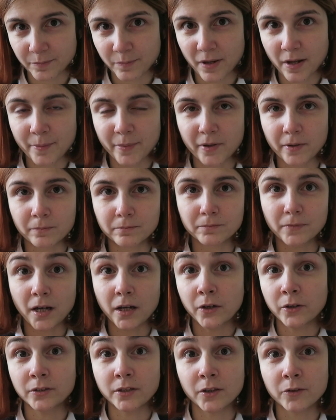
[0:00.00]
paper,
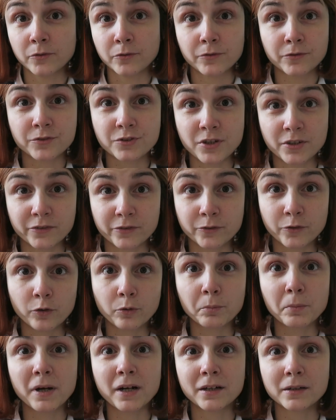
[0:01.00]
I'm gonna use just
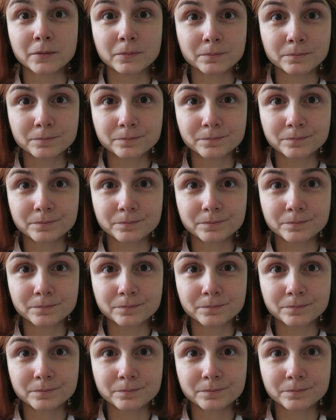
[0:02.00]
normal